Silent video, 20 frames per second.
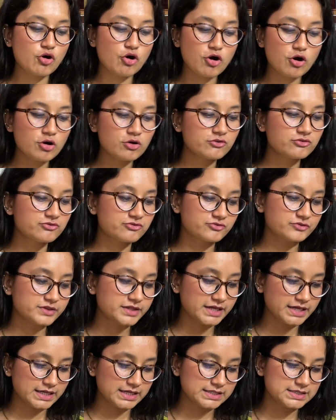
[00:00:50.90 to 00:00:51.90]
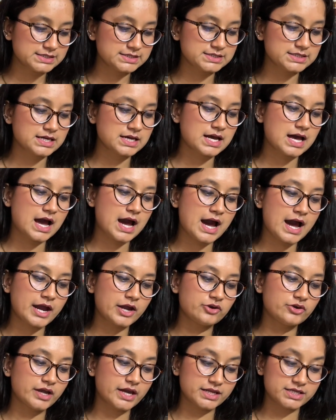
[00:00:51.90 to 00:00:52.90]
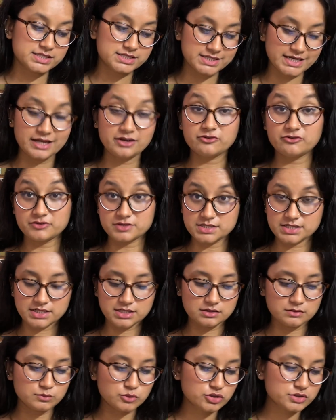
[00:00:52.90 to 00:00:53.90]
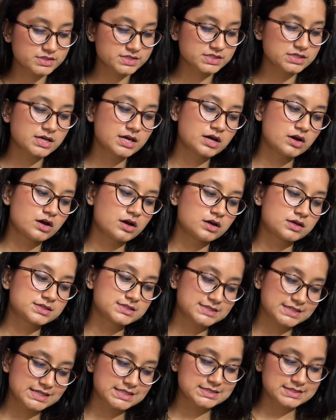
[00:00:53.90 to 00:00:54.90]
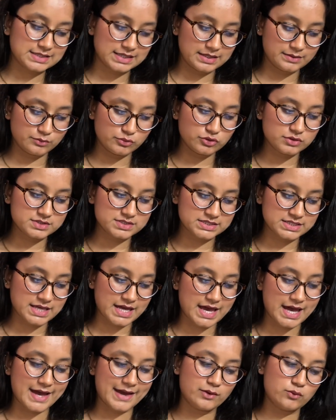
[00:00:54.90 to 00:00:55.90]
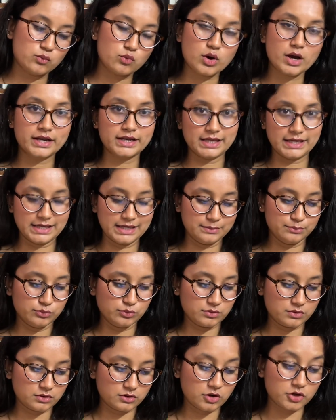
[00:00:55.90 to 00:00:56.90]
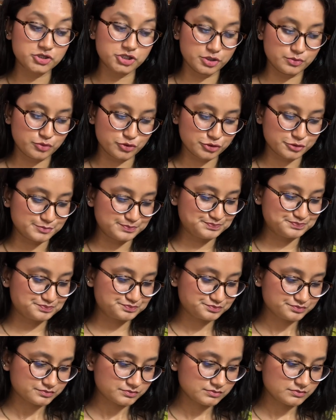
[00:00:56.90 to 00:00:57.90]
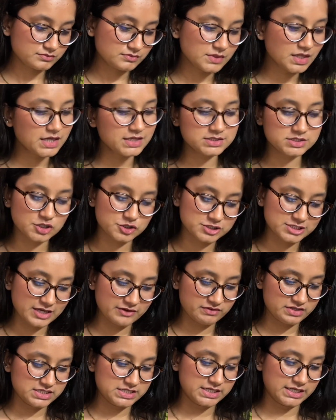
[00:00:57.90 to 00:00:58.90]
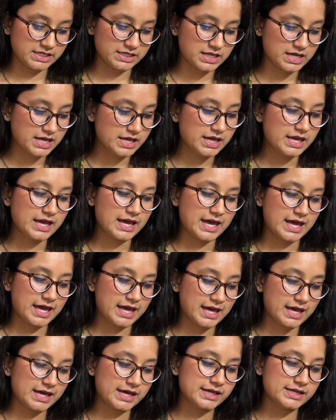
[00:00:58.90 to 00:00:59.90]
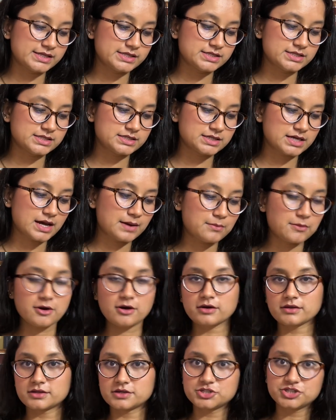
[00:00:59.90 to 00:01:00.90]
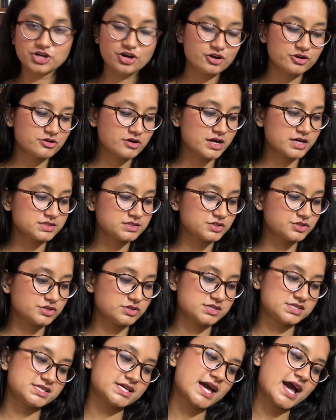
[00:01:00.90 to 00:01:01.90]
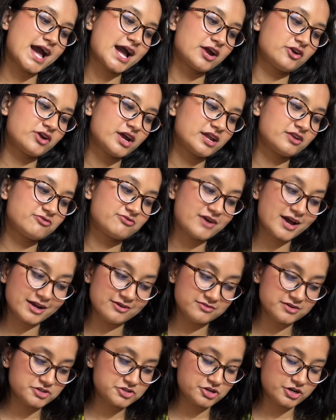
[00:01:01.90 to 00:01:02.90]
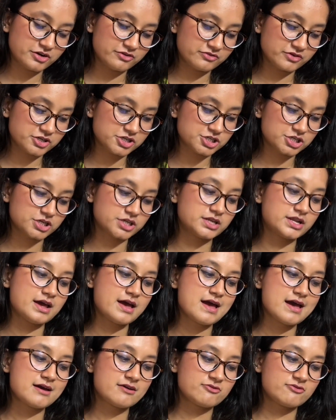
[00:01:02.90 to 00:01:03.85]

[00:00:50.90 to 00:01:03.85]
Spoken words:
Of these, I read 10 physical books, 6 ebooks, and 1 audiobook. So 17. And among the genres, you could say I read 5 literary fiction,